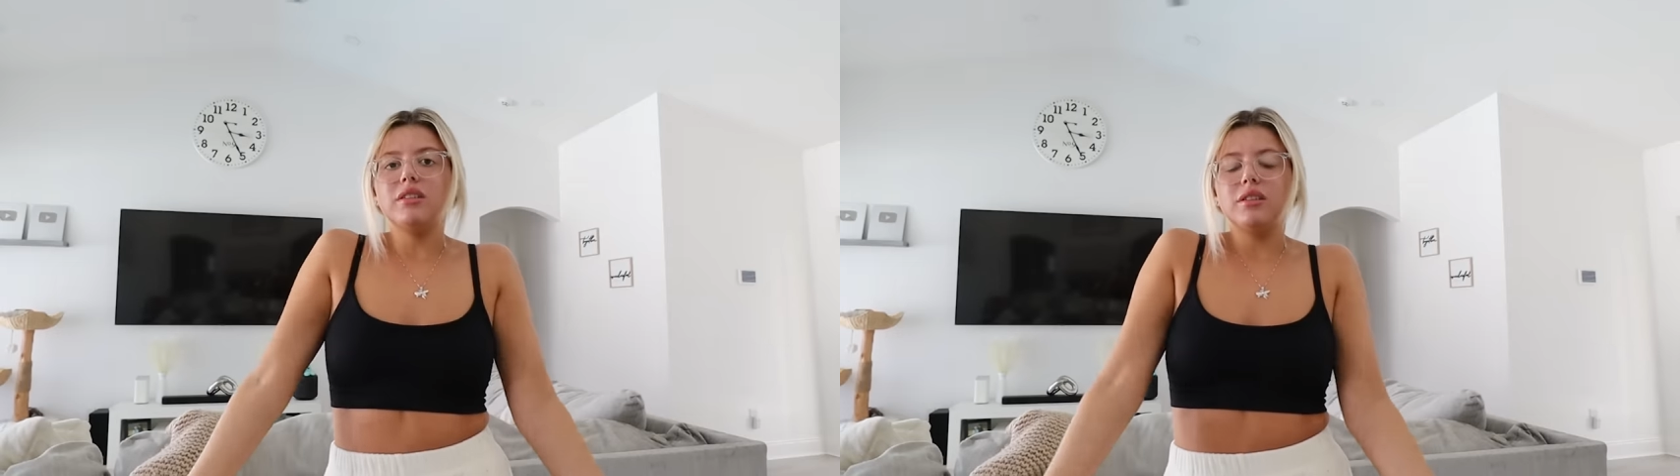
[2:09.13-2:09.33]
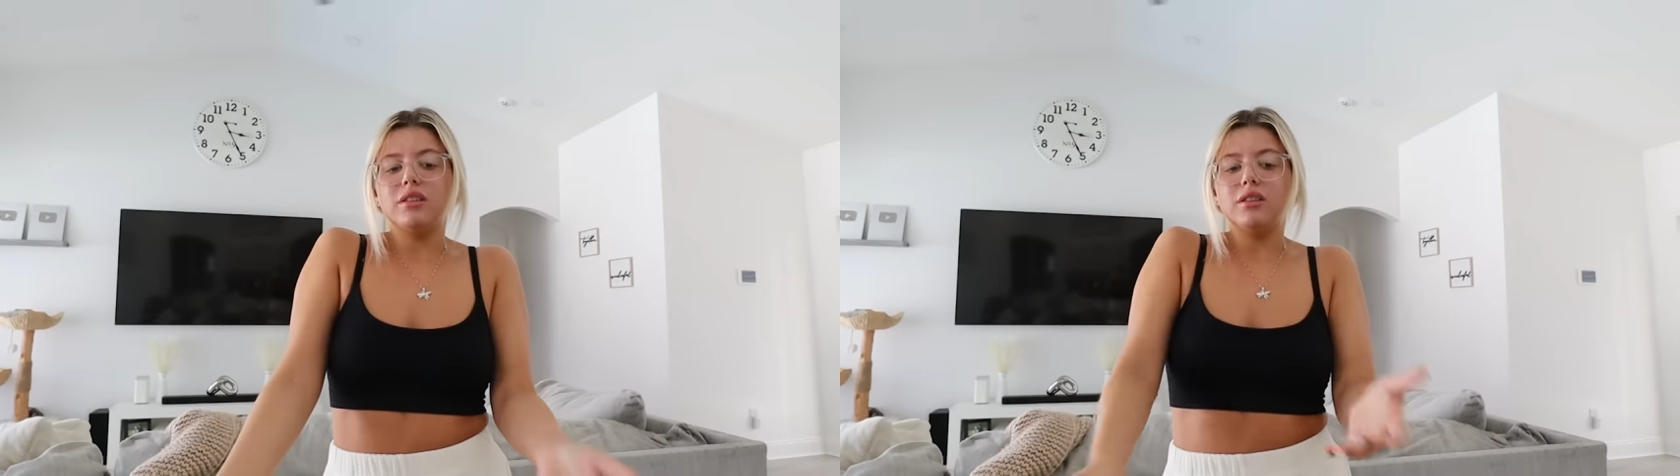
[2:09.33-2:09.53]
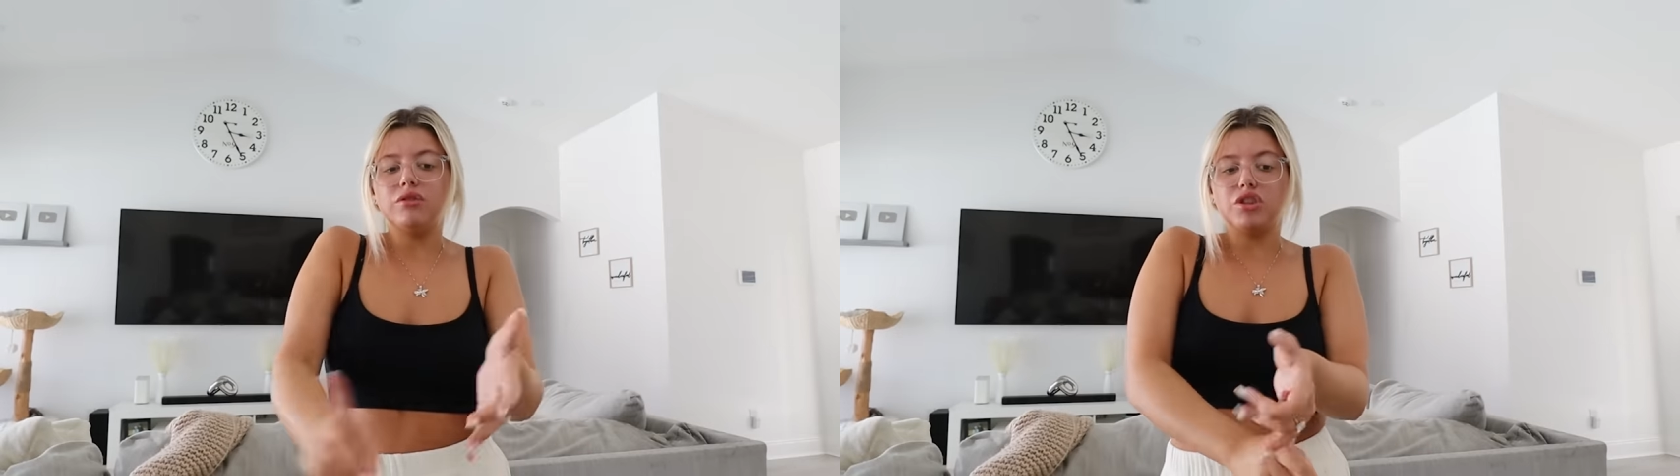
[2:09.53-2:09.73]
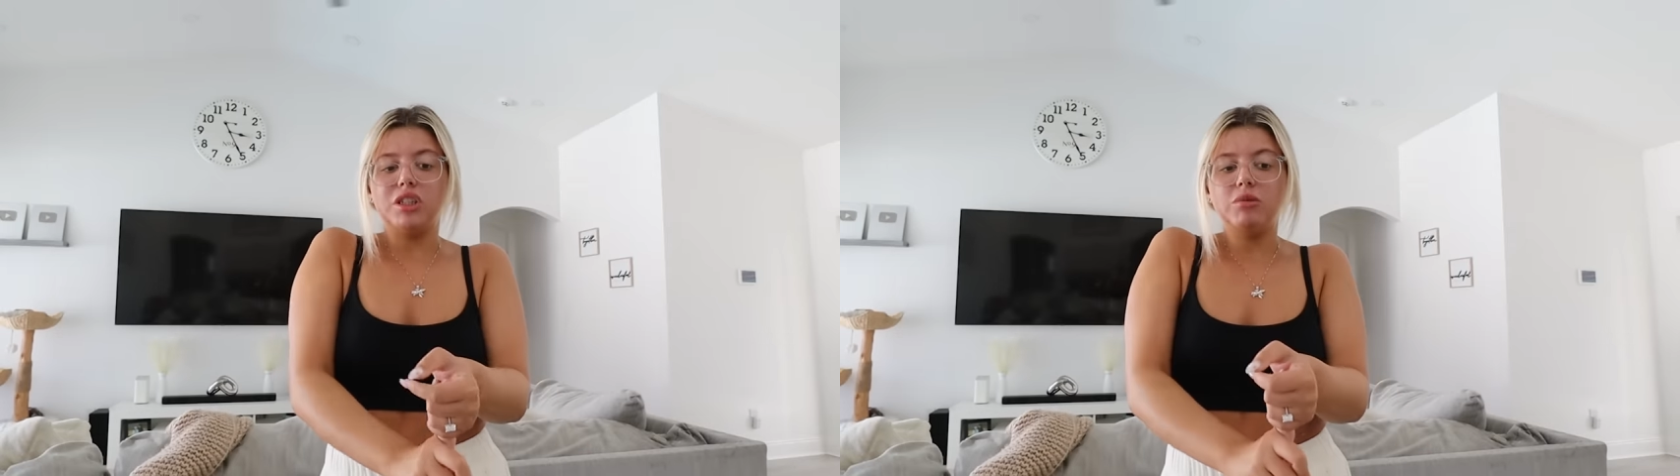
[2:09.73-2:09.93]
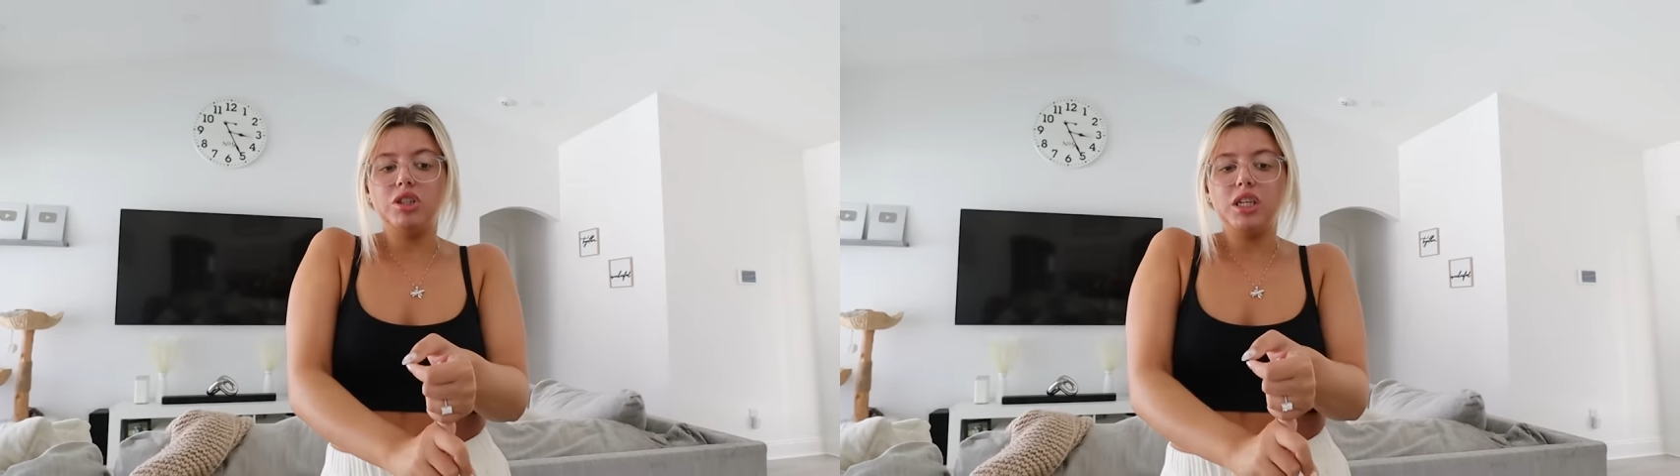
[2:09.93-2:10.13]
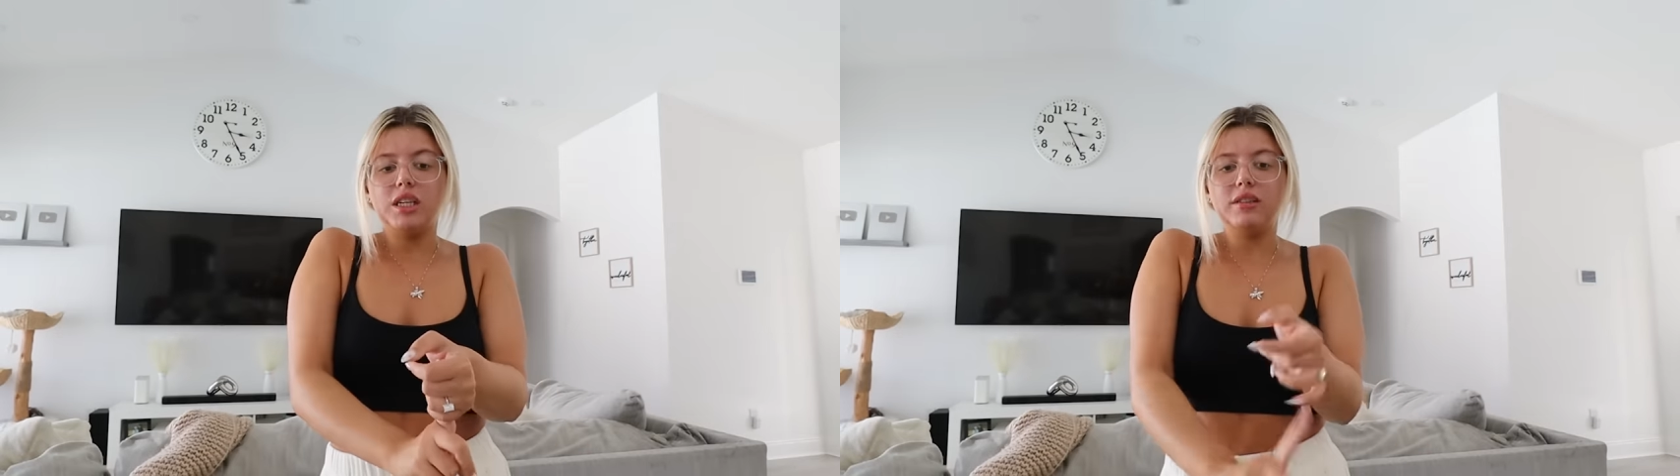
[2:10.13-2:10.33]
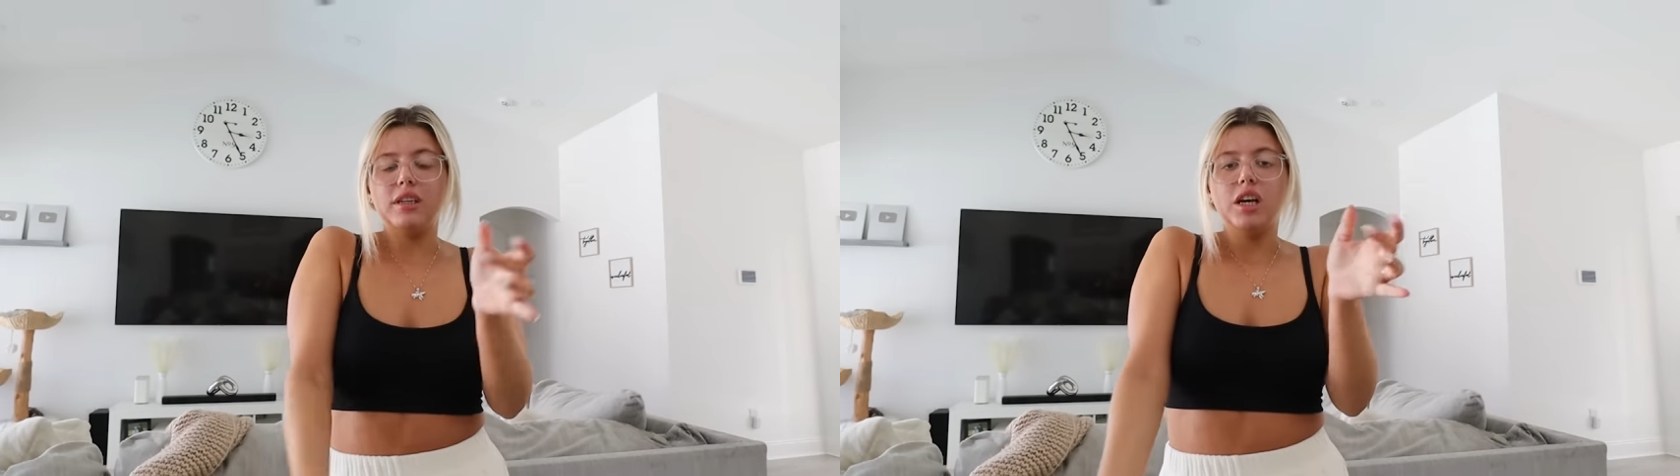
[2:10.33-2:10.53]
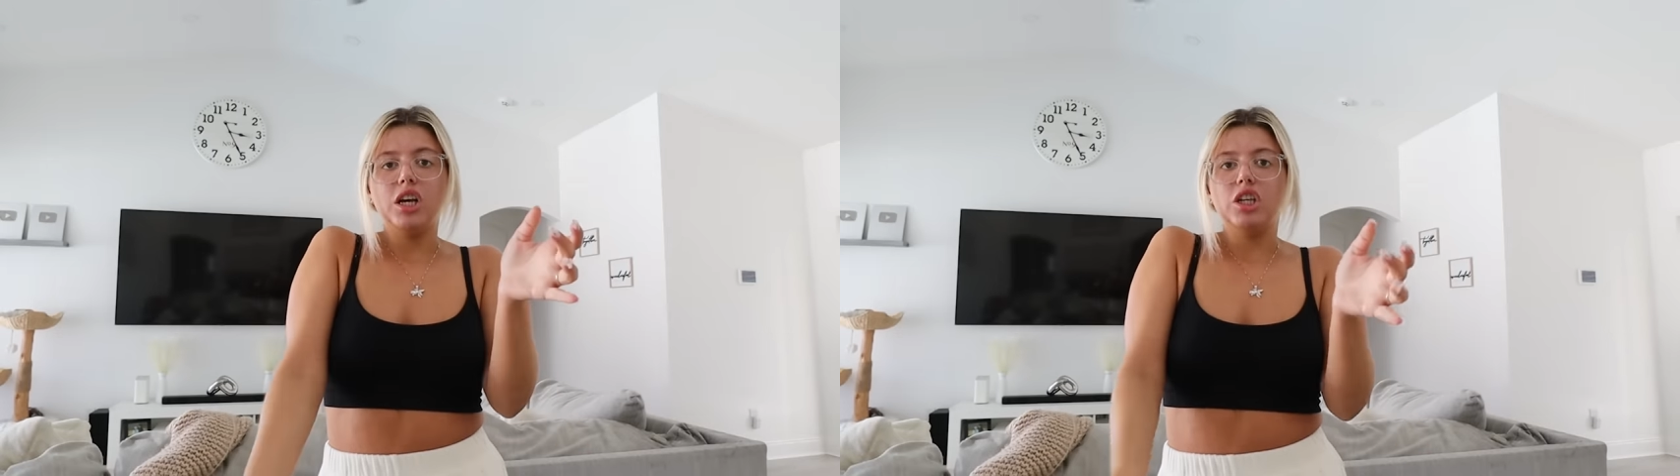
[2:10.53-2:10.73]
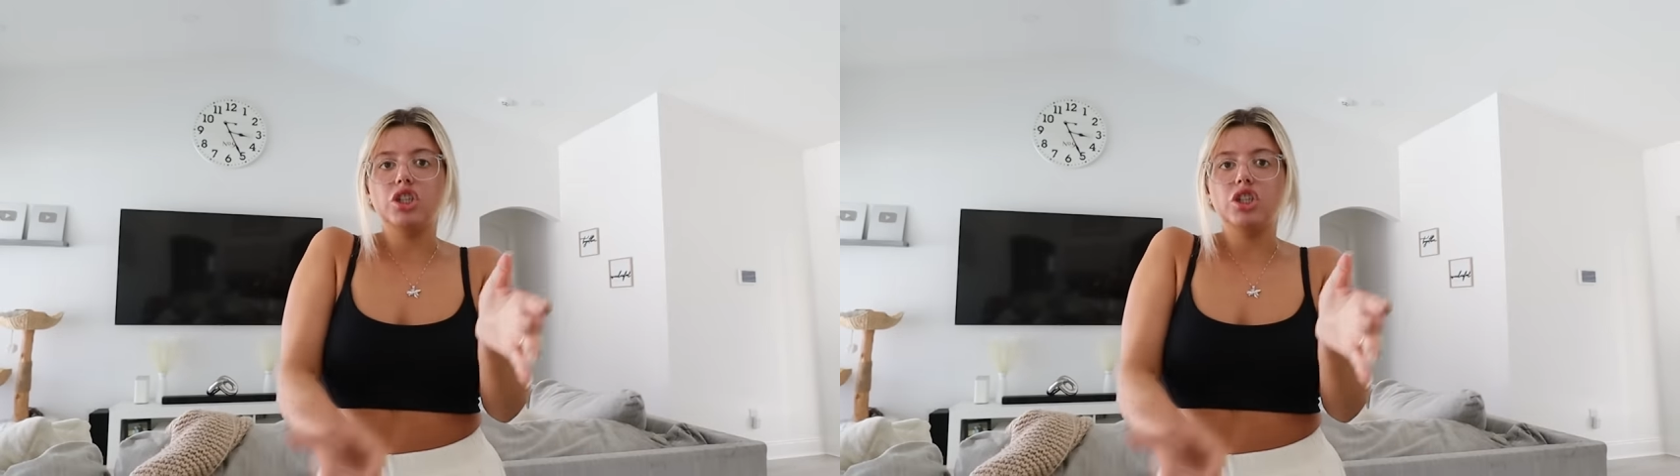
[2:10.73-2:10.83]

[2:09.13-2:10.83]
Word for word: consists of cream cheese,